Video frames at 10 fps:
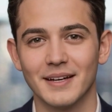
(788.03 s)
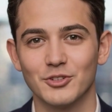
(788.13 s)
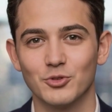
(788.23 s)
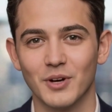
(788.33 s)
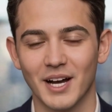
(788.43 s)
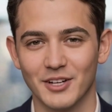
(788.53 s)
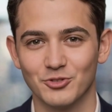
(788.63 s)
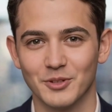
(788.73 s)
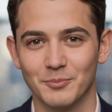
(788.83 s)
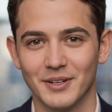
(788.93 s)
to
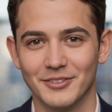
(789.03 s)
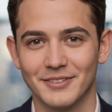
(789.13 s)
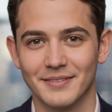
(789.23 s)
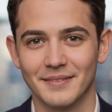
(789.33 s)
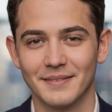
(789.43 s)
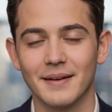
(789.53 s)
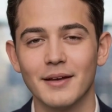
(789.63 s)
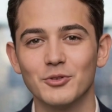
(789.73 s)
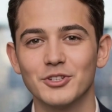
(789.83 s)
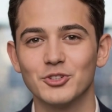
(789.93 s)
100 a month.
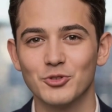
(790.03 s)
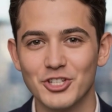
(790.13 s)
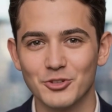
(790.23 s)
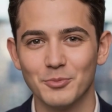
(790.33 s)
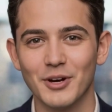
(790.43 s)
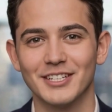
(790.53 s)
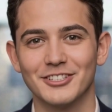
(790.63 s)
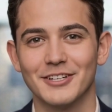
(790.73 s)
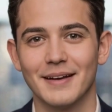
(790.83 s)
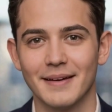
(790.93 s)
Your integration breaks.